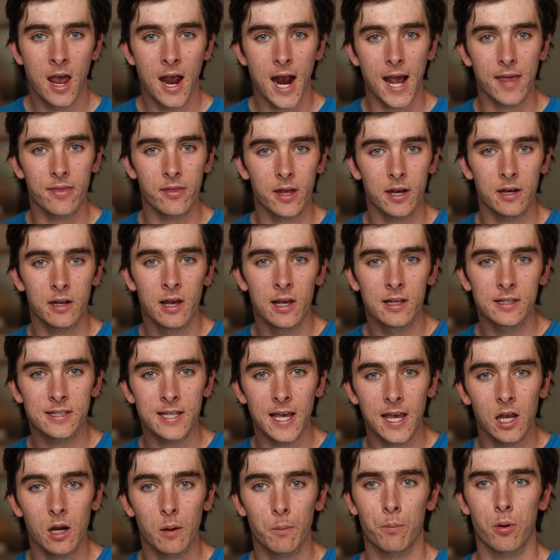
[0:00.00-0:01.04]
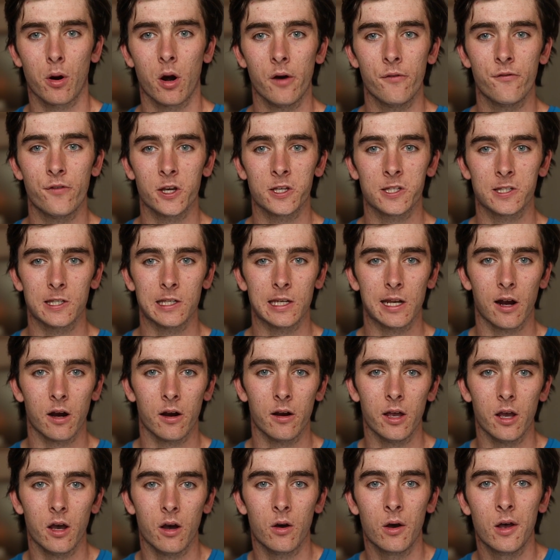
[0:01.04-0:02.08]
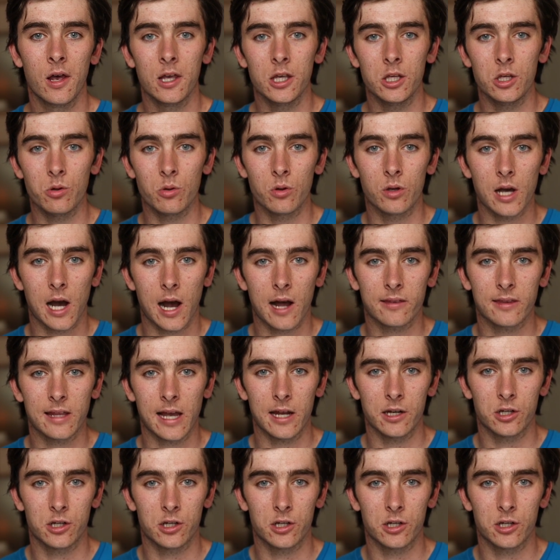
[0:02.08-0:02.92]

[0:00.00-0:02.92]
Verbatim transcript: and then say in a perfect scenario, you got that